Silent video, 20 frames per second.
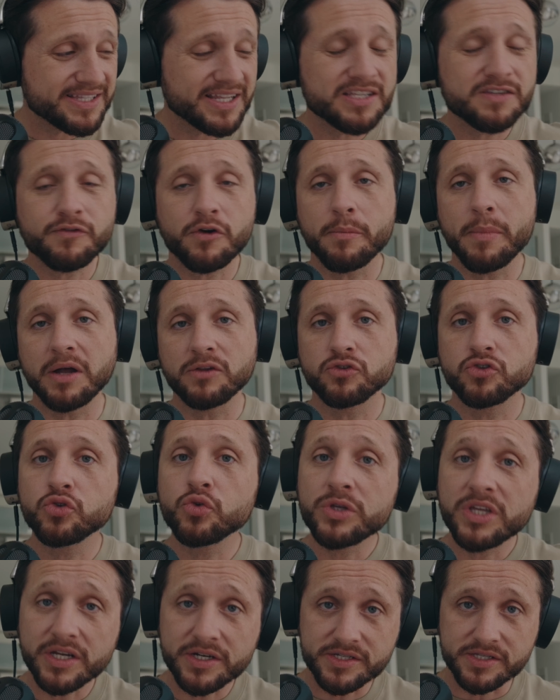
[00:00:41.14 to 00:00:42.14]
for about 2
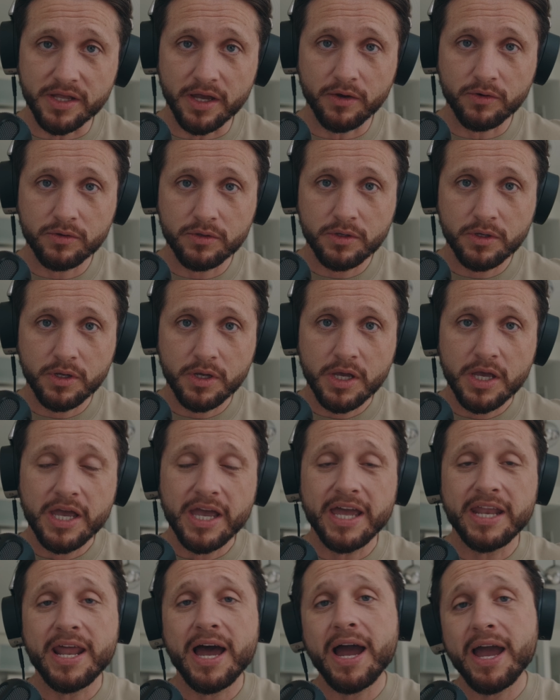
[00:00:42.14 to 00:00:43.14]
years now,
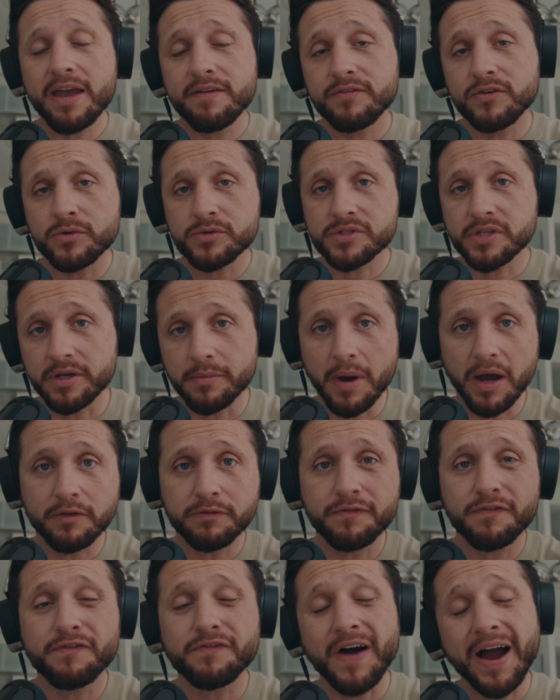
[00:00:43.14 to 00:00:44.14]
and I have used it about
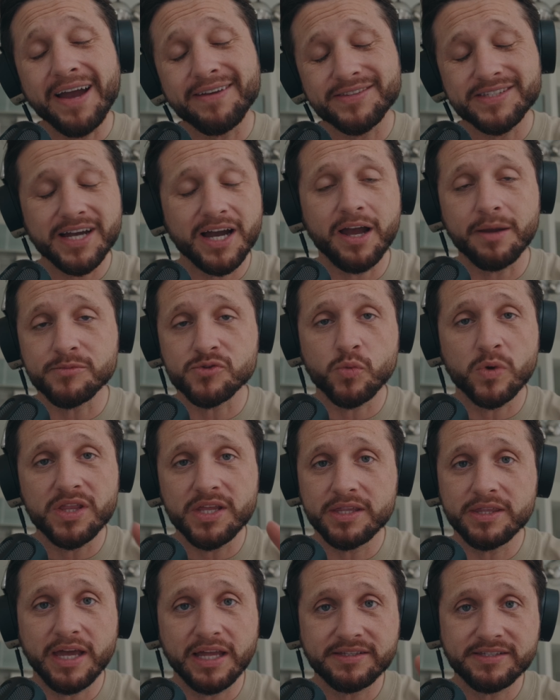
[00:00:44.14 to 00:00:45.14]
5 times
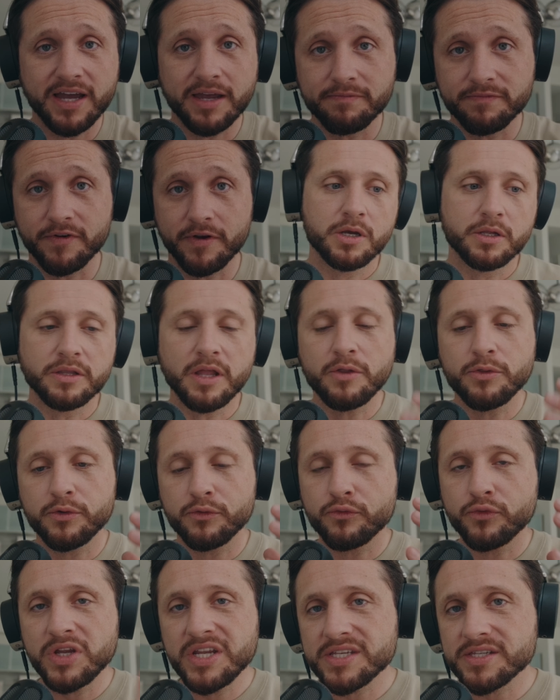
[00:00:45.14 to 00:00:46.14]
within that time frame. Now, the
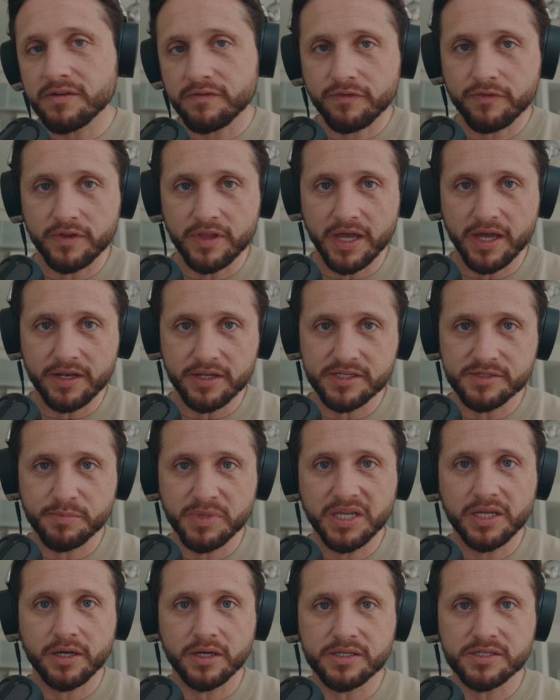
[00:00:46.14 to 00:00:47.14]
reason for that is
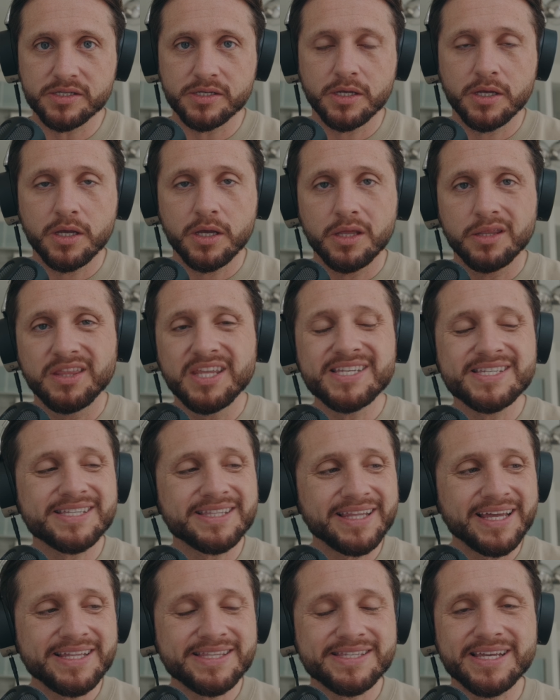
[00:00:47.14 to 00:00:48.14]
because this
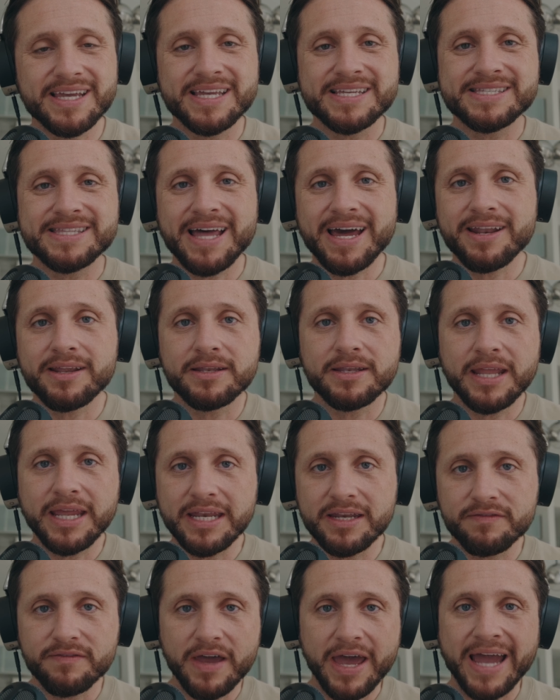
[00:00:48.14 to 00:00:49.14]
lens is not a
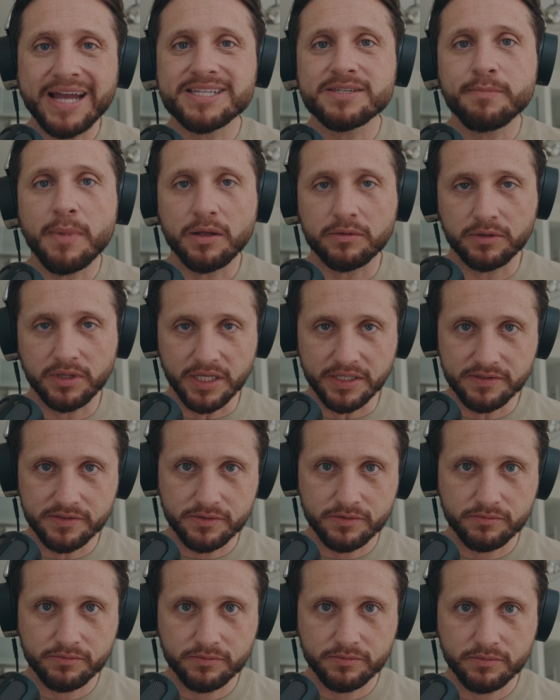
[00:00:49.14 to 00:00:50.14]
native X-mount lens.
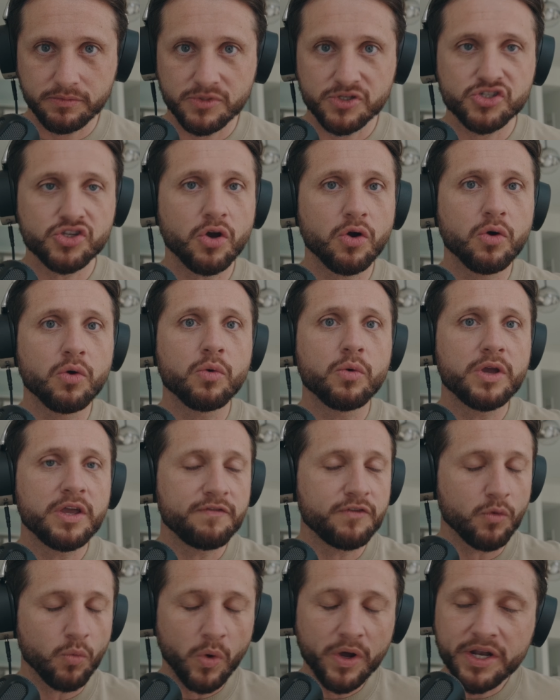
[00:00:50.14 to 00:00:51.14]
So if
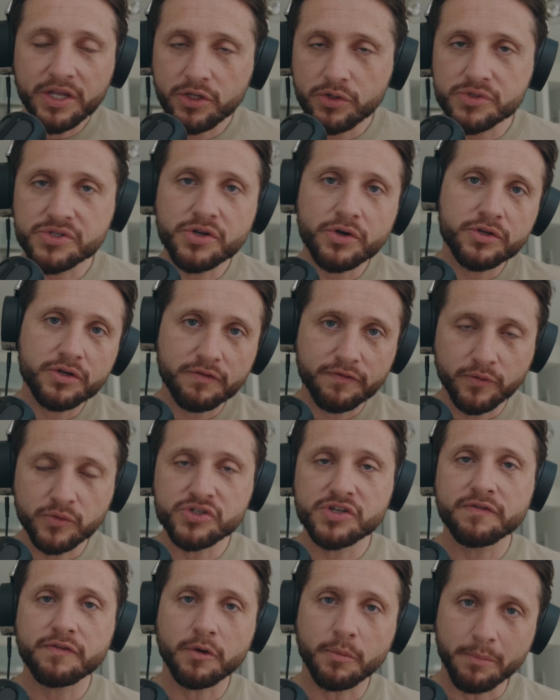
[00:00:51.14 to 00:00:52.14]
you want to use it on your
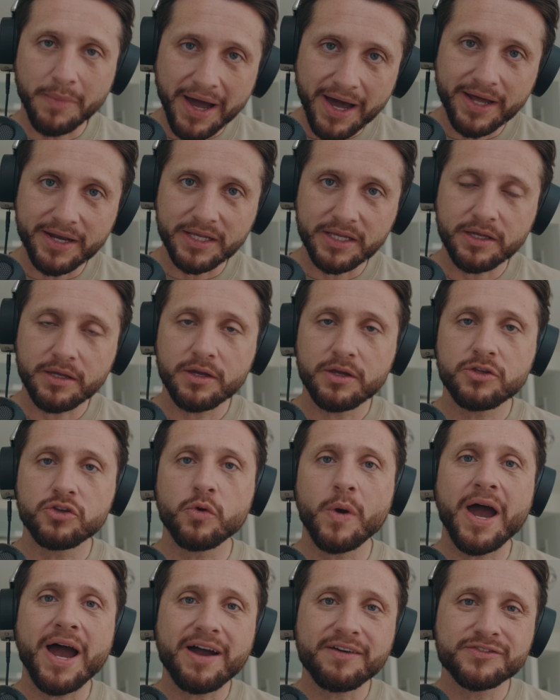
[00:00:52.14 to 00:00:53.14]
Fujifilm body, you
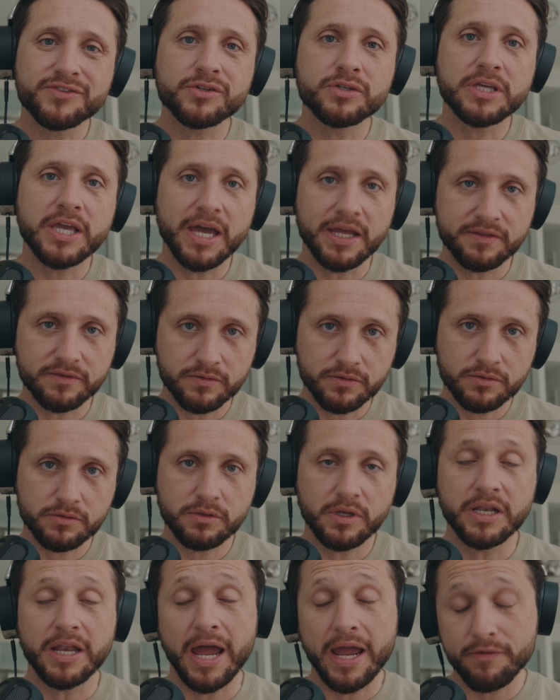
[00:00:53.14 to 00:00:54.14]
have to get,
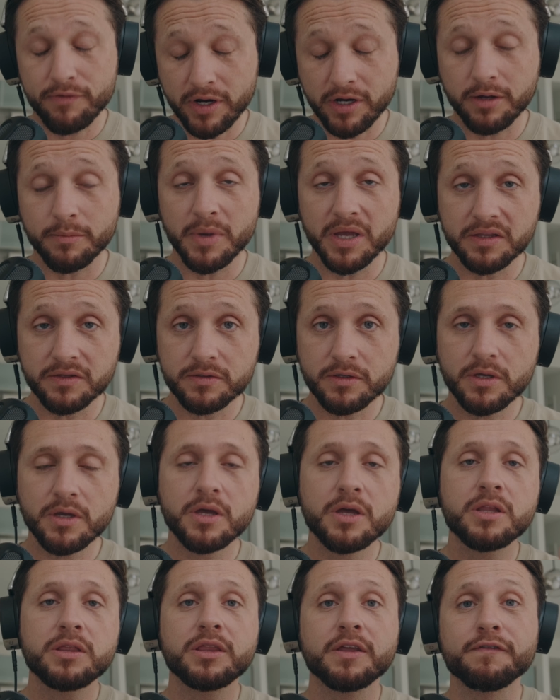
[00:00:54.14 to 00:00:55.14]
and I recommend,
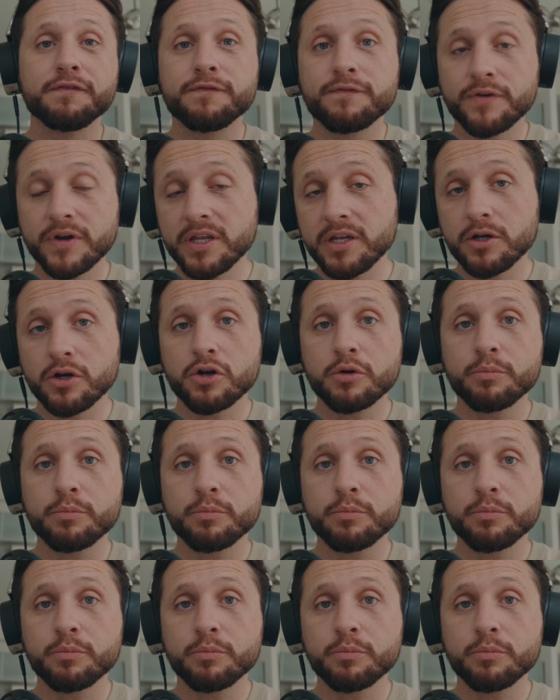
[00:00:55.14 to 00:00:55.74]
the Fringer